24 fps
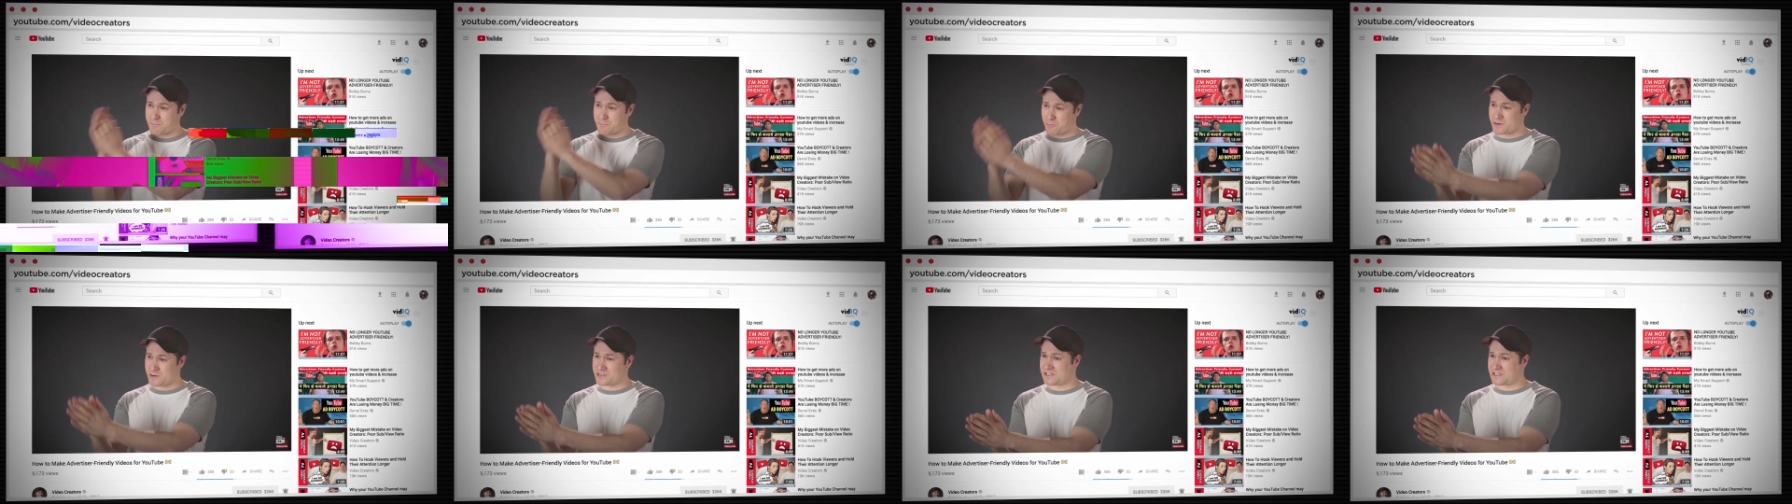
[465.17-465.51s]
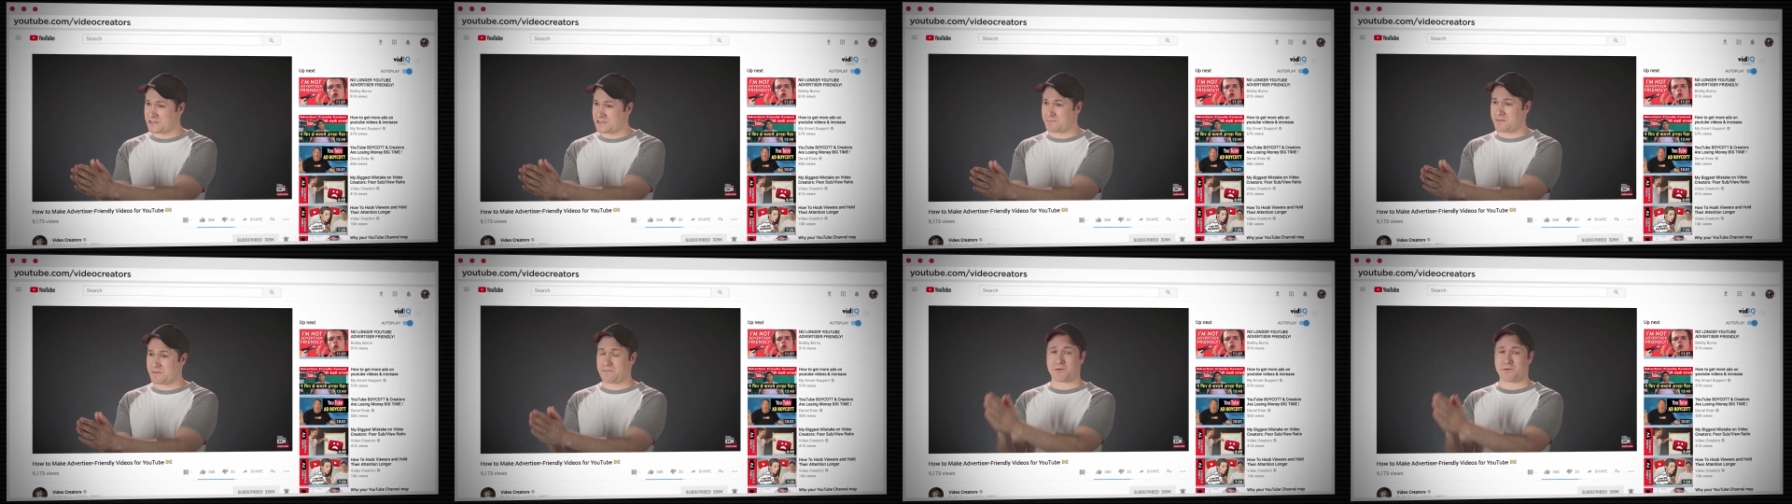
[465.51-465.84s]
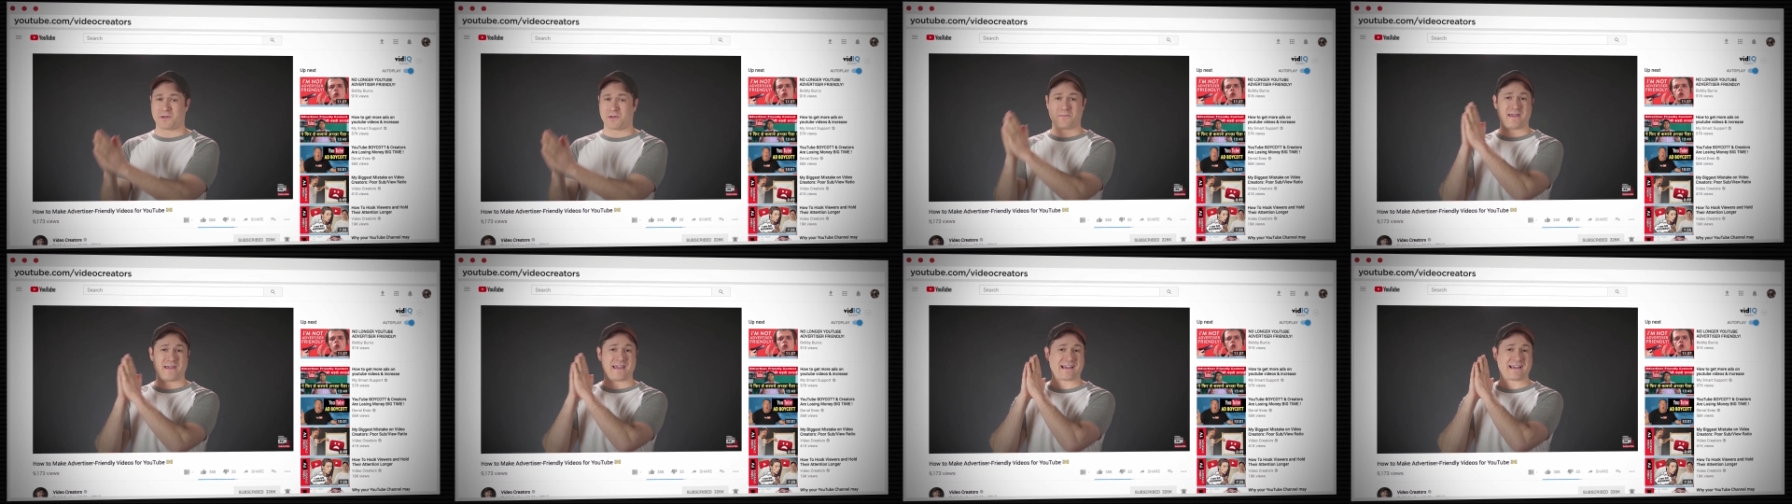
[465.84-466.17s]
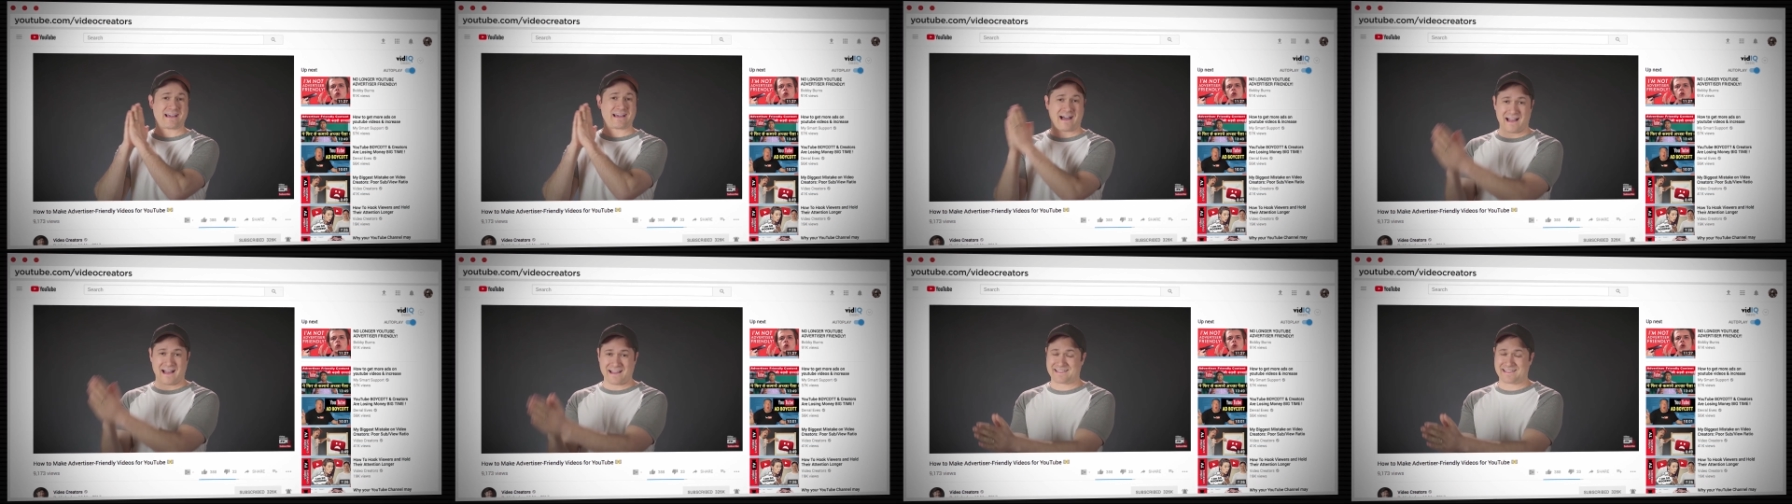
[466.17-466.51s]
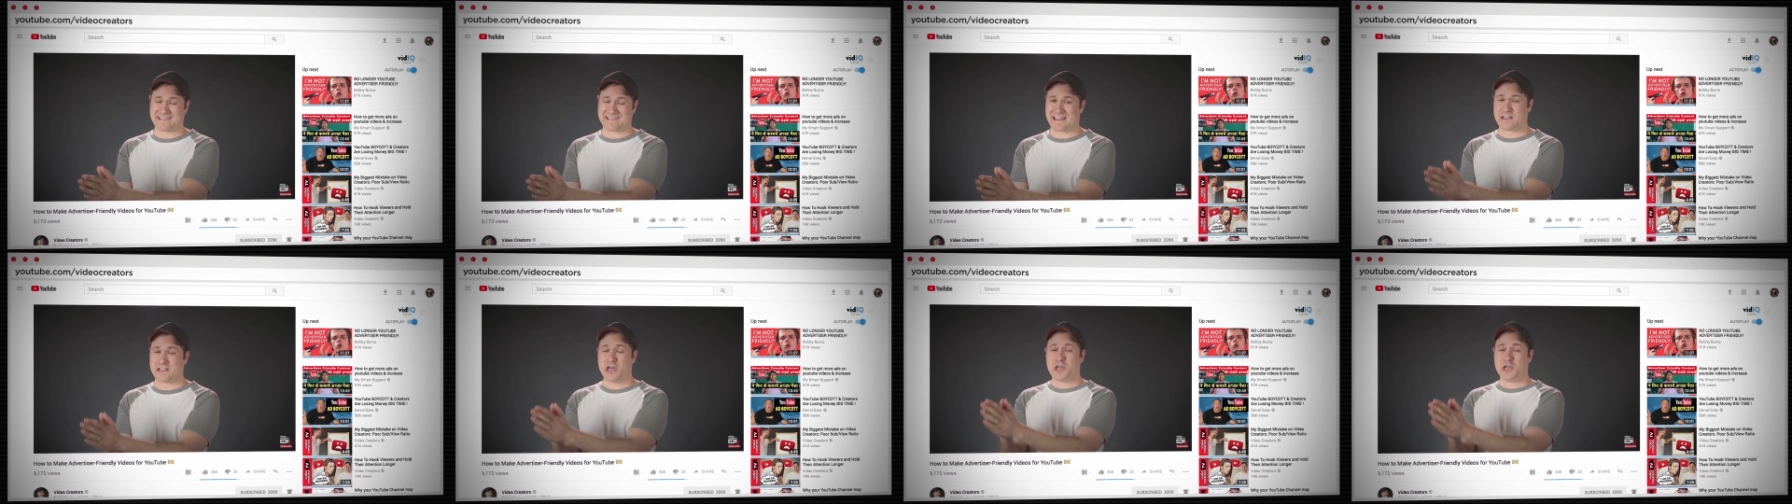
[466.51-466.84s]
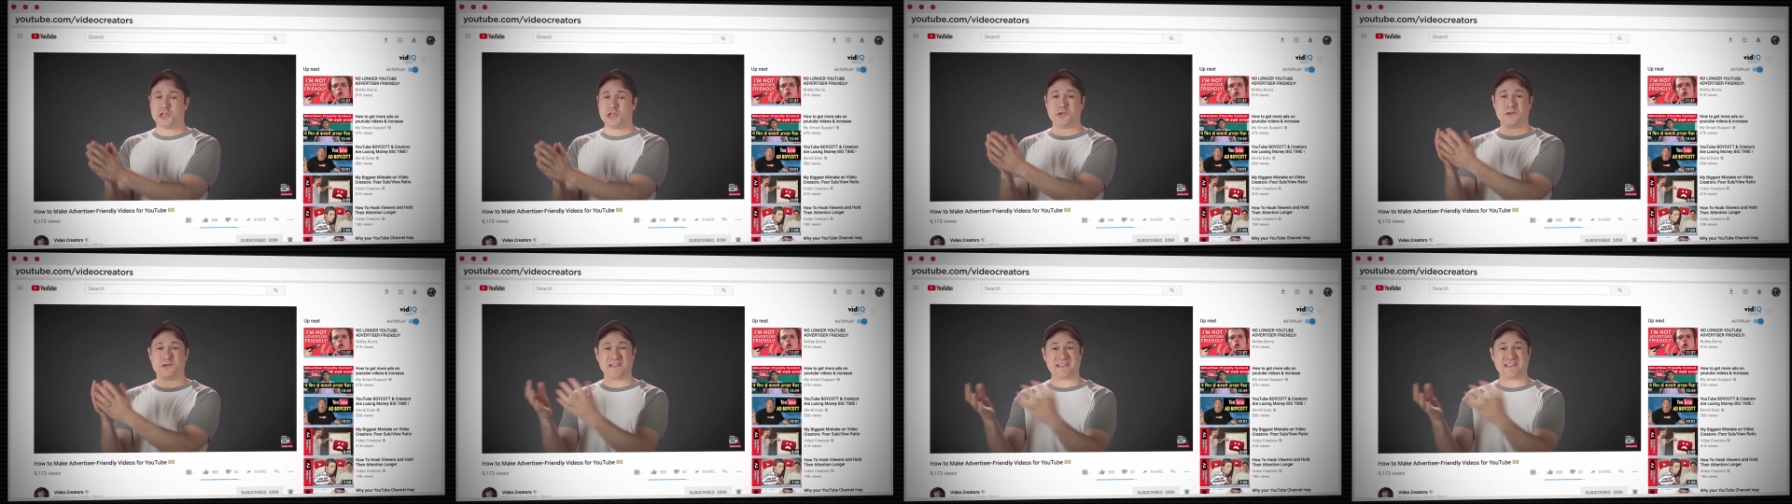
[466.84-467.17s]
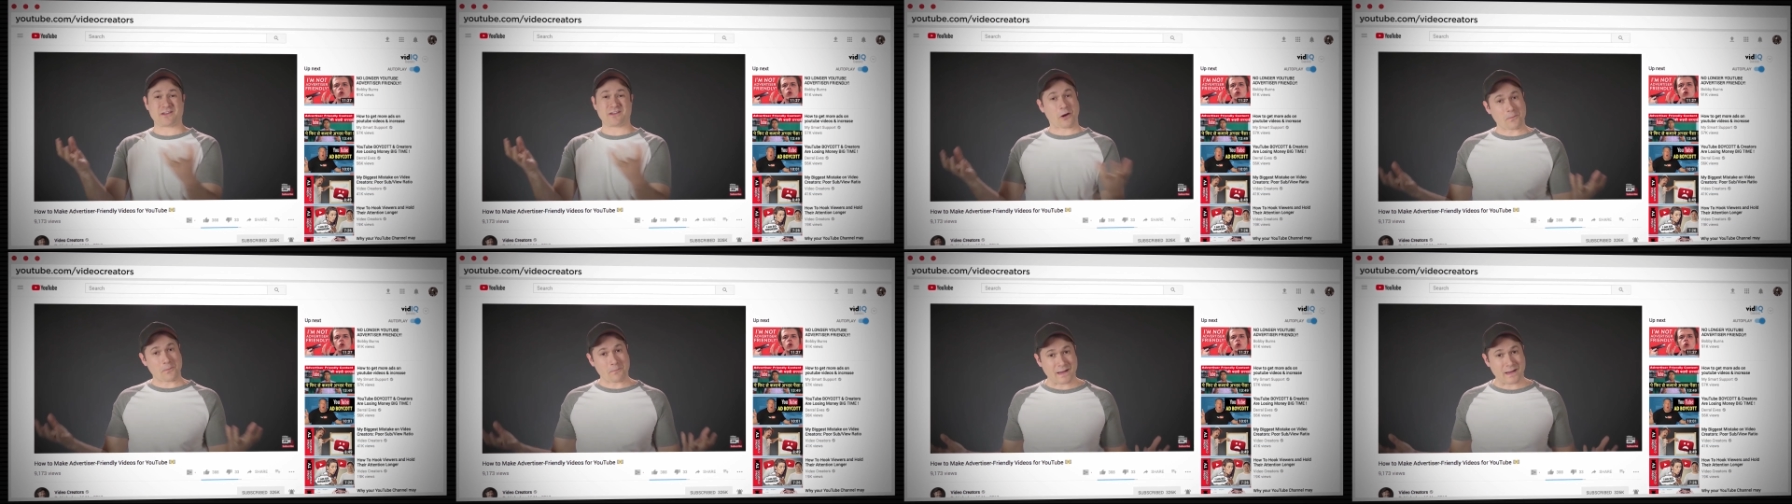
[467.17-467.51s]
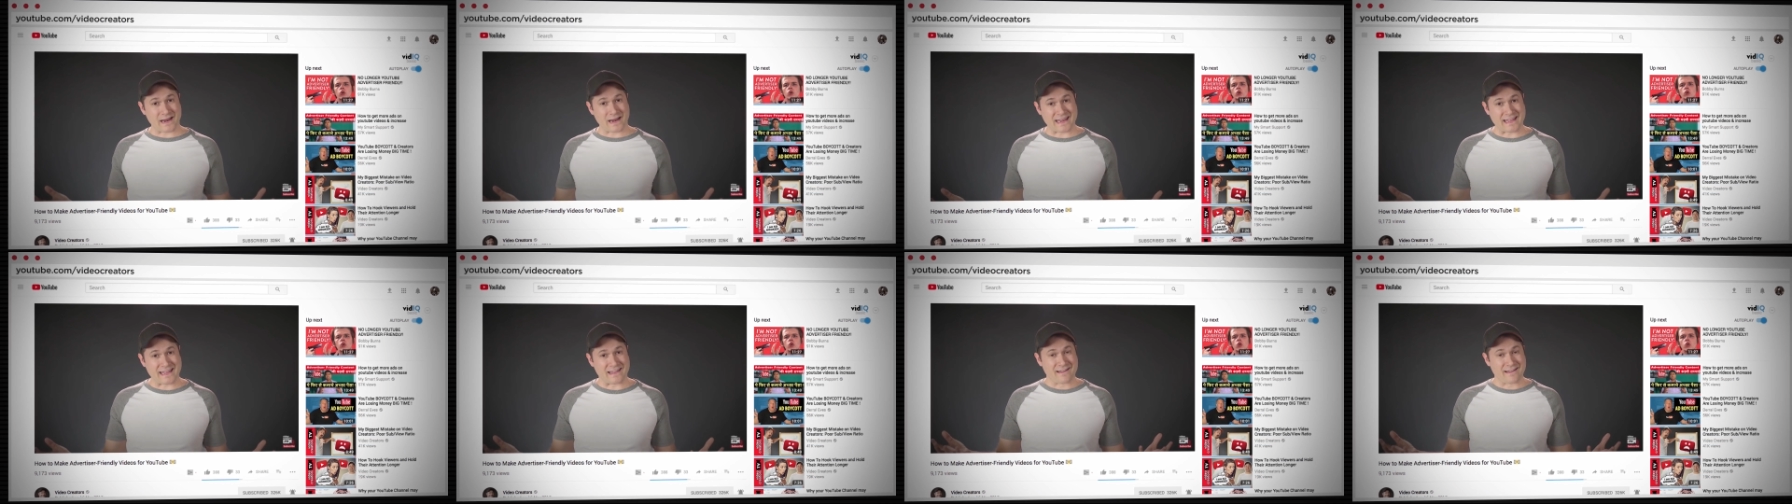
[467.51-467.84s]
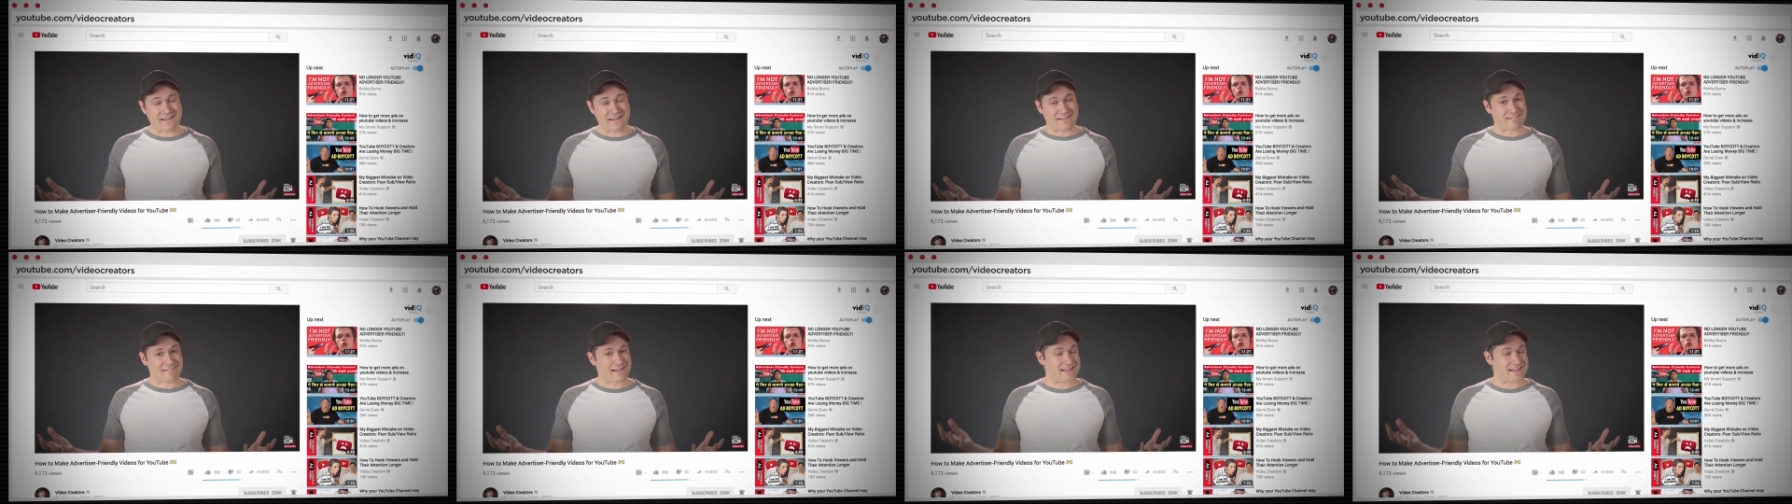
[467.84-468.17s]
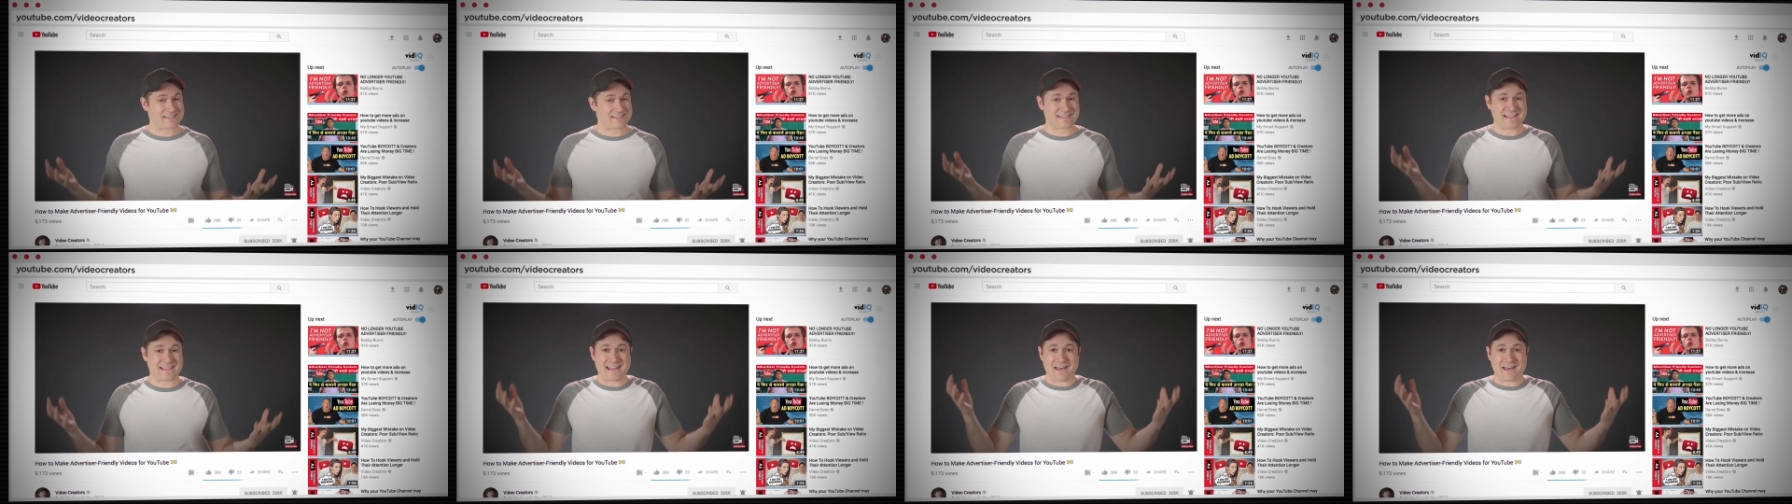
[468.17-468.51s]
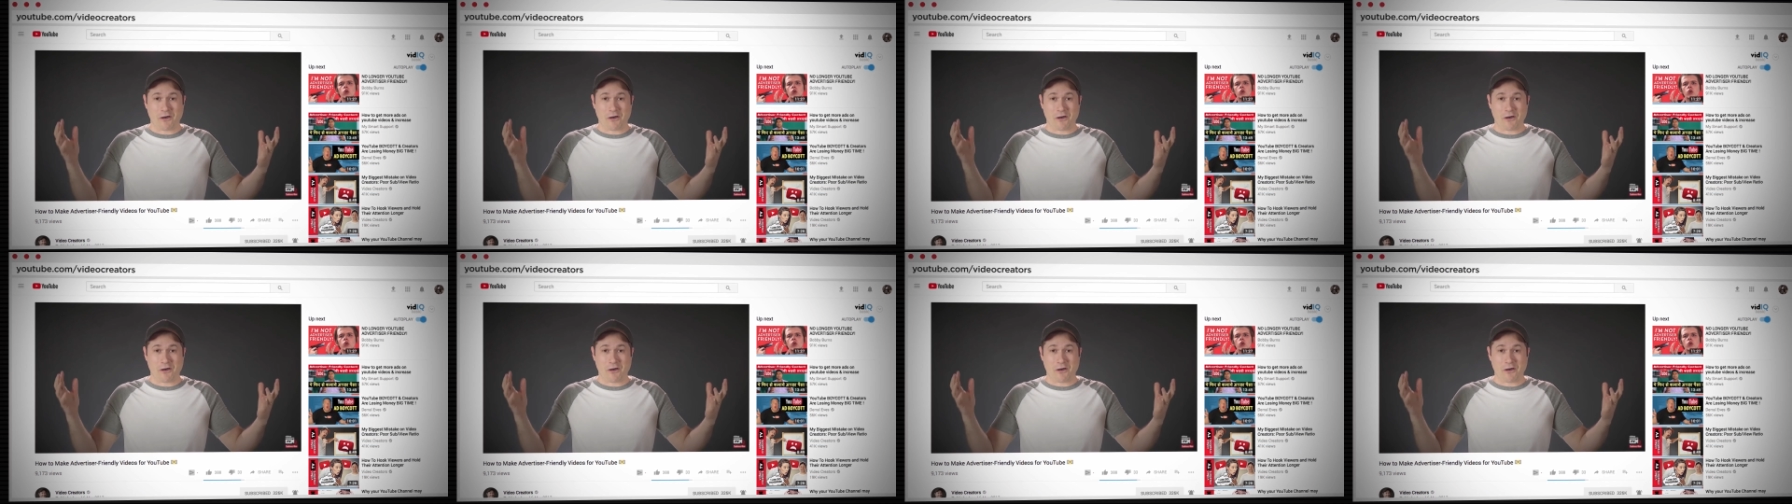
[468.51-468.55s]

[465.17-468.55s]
up down there as well that will walk you through those things.